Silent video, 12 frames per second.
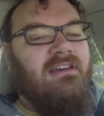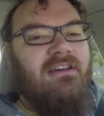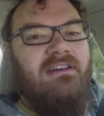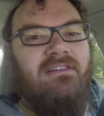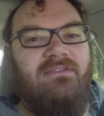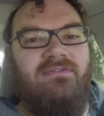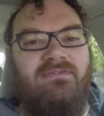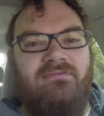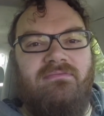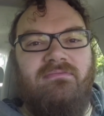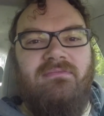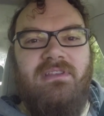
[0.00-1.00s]
of
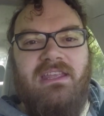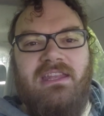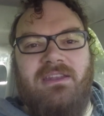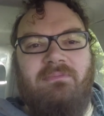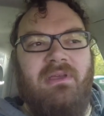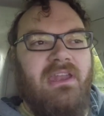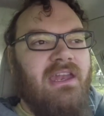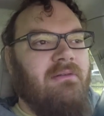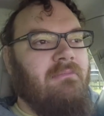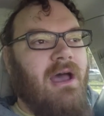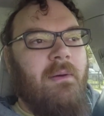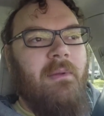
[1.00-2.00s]
independent
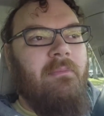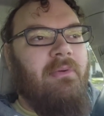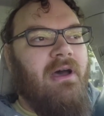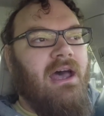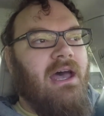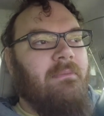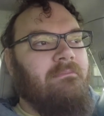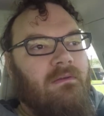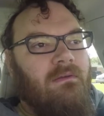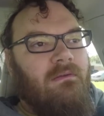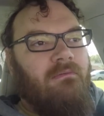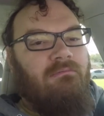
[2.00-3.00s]
mom and pop
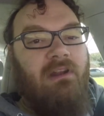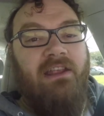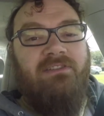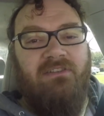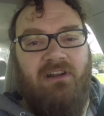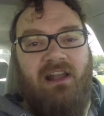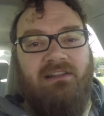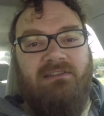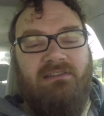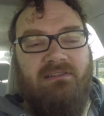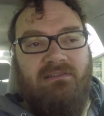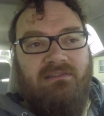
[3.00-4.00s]

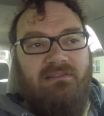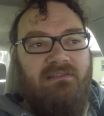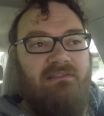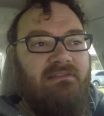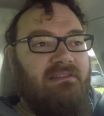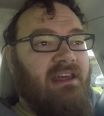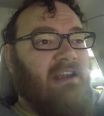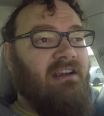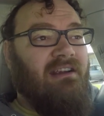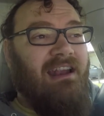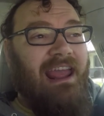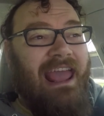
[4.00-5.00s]
restaurants that
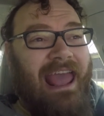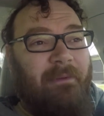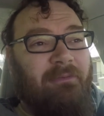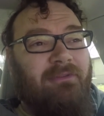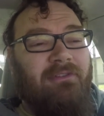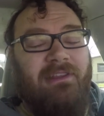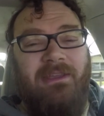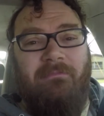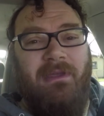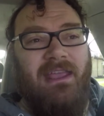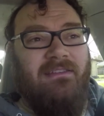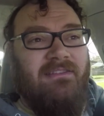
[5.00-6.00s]
are absolutely
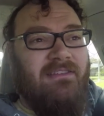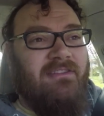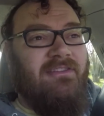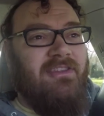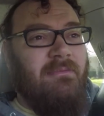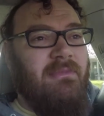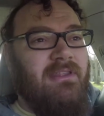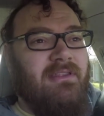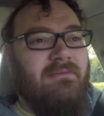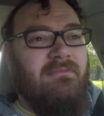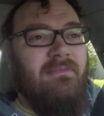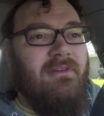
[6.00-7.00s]
amazing. Some of
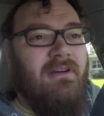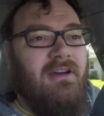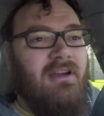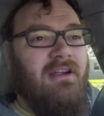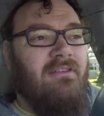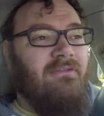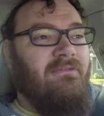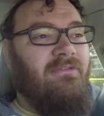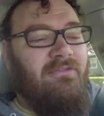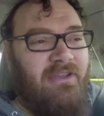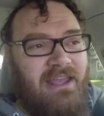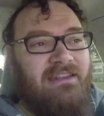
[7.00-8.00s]
them are
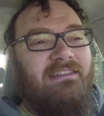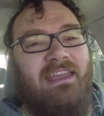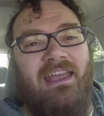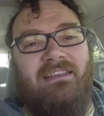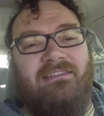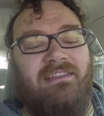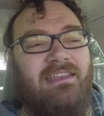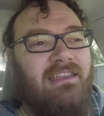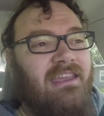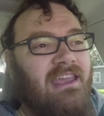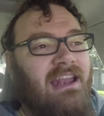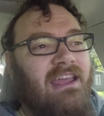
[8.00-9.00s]
fantastic.
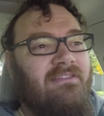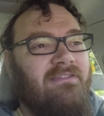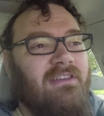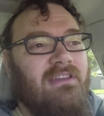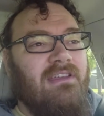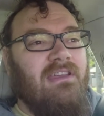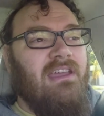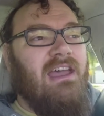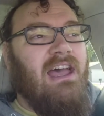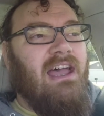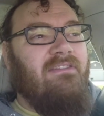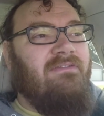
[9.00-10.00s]
And
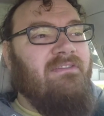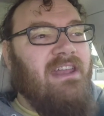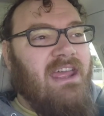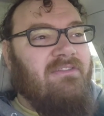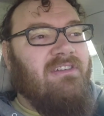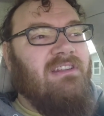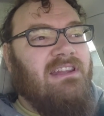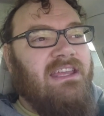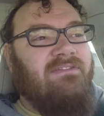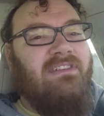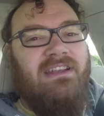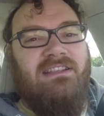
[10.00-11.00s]
I've never
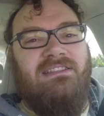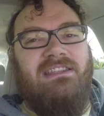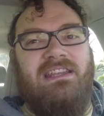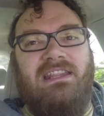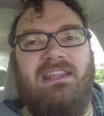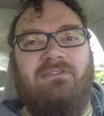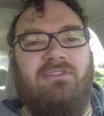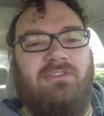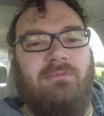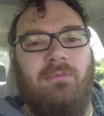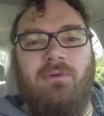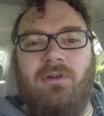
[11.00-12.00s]
lived in a city that was
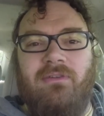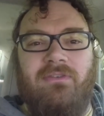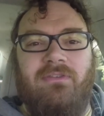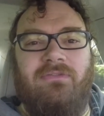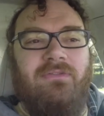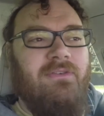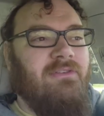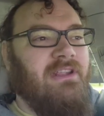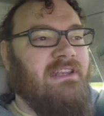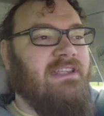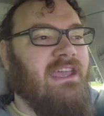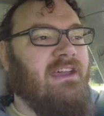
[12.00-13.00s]
more of a foodie
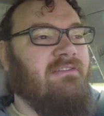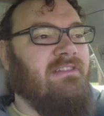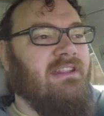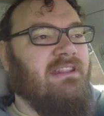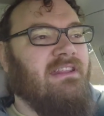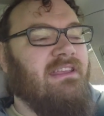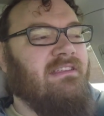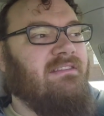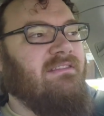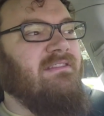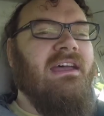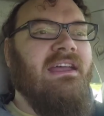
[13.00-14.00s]
town than
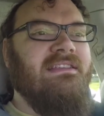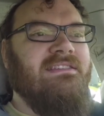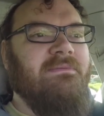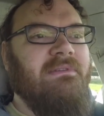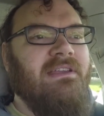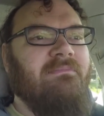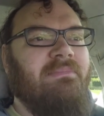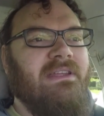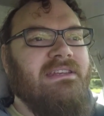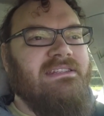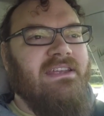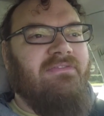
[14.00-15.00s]
this. As something a
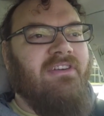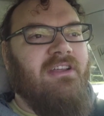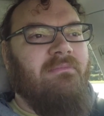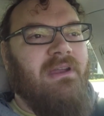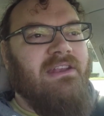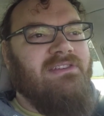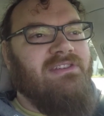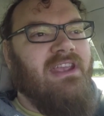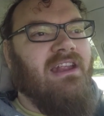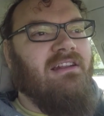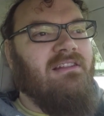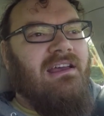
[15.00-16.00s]
bit different on my
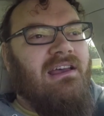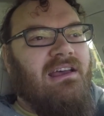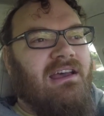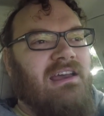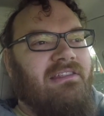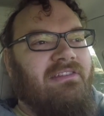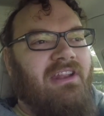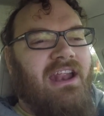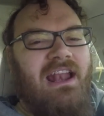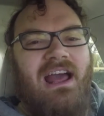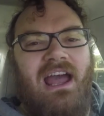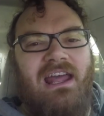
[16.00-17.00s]
channel, I thought I'd
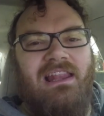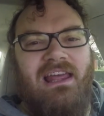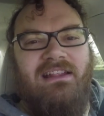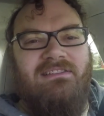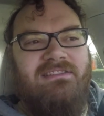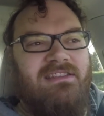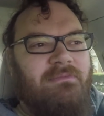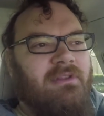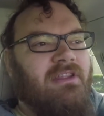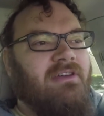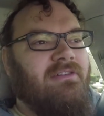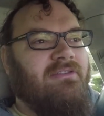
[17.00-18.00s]
highlight some of
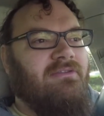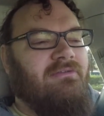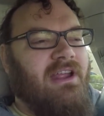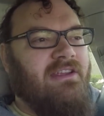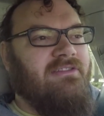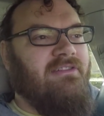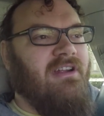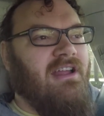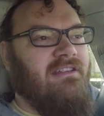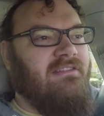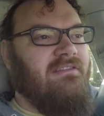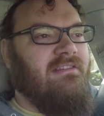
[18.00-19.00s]
those
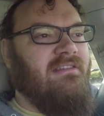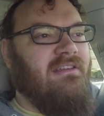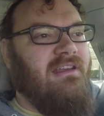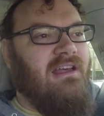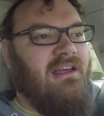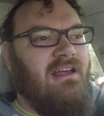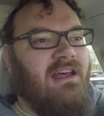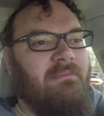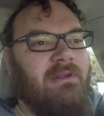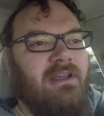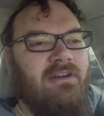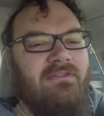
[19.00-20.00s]
restaurants. I'm going
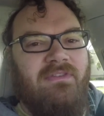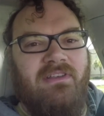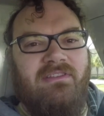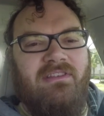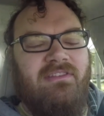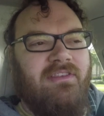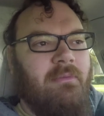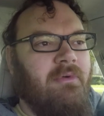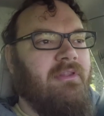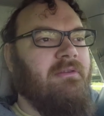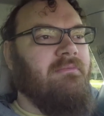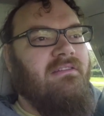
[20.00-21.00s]
to go visit some of
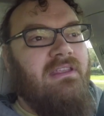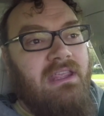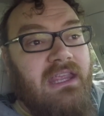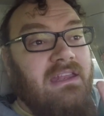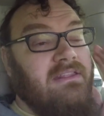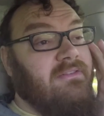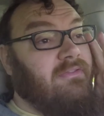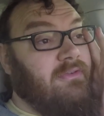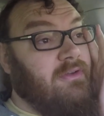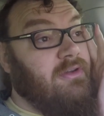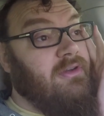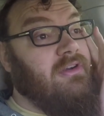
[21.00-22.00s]
them, eat the
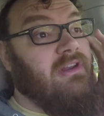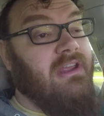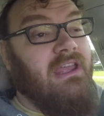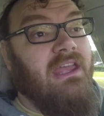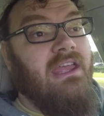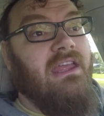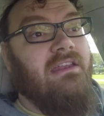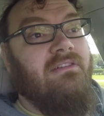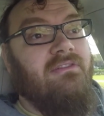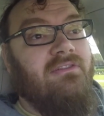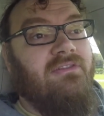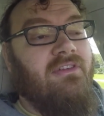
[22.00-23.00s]
food,
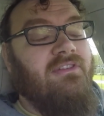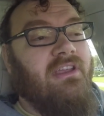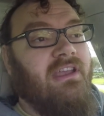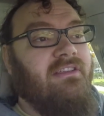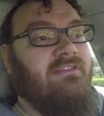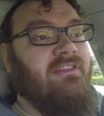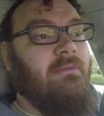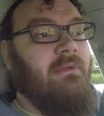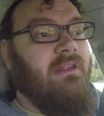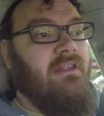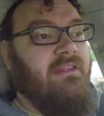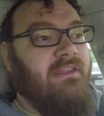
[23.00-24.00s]
and show you guys some of
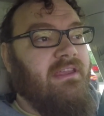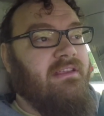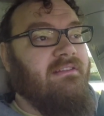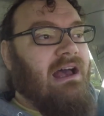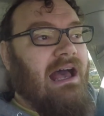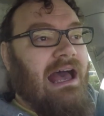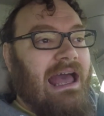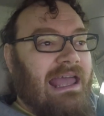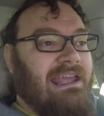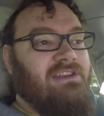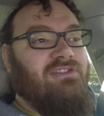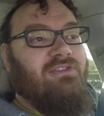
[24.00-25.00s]
the things I
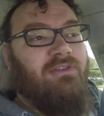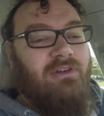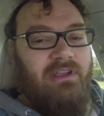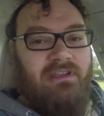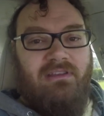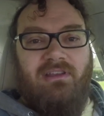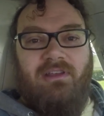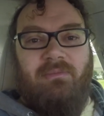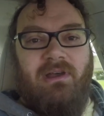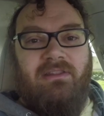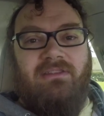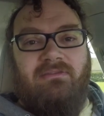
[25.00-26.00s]
enjoy
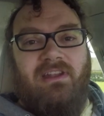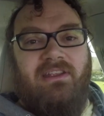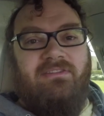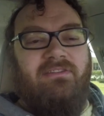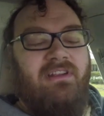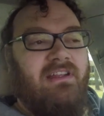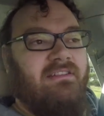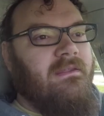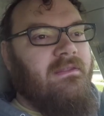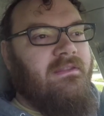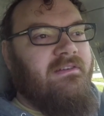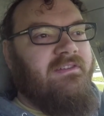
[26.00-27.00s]
about the restaurants.
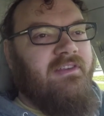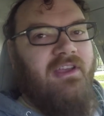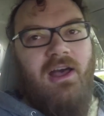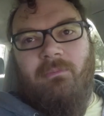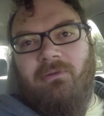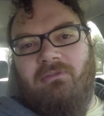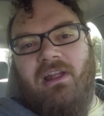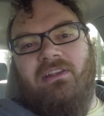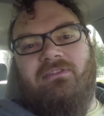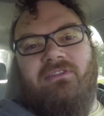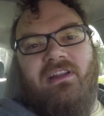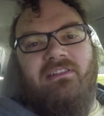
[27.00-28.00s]
There's a couple
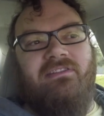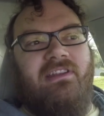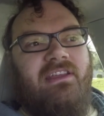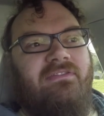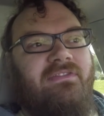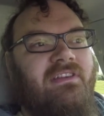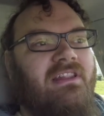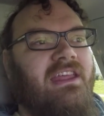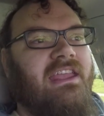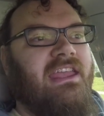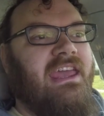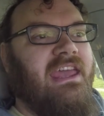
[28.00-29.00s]
restaurants that I feel
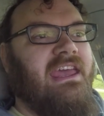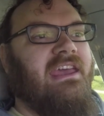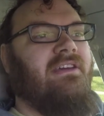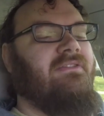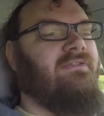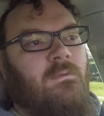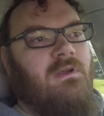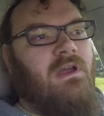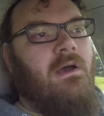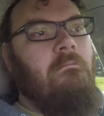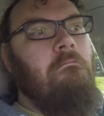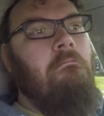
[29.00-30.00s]
like have
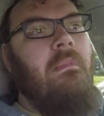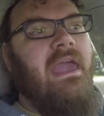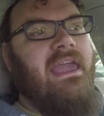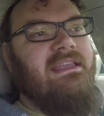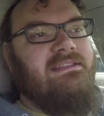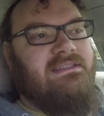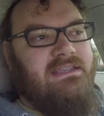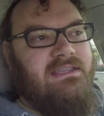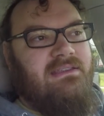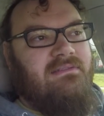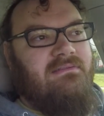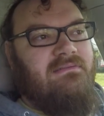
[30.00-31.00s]

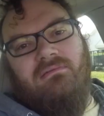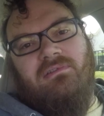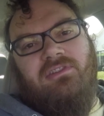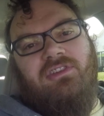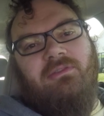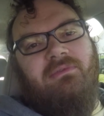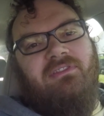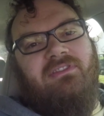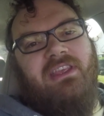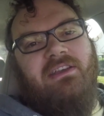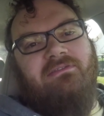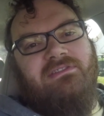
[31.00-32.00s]
amazing Cuban
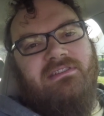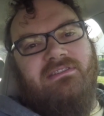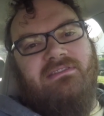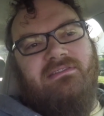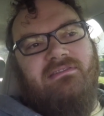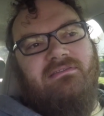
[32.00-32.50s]
sandwiches